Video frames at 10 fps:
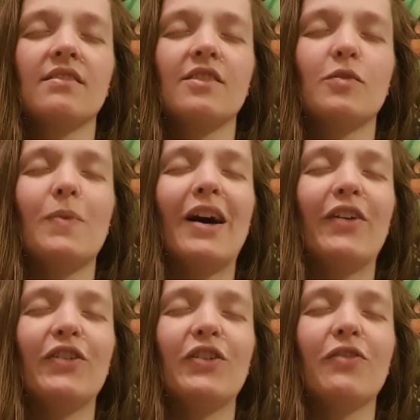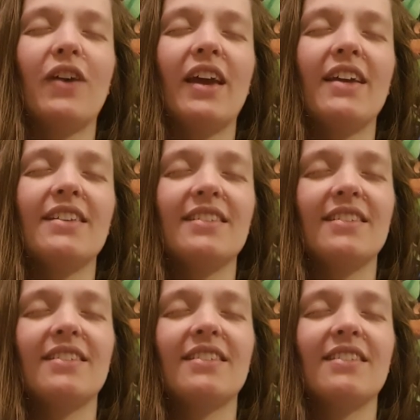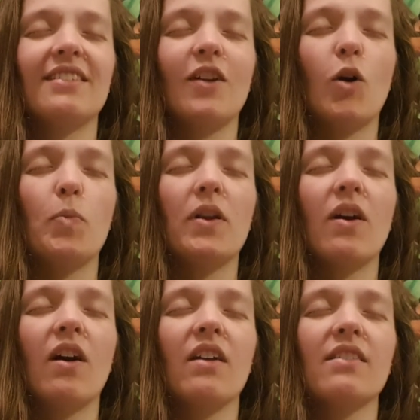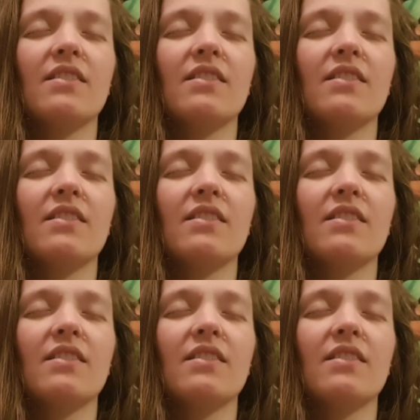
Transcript: Smile in your face, open heart.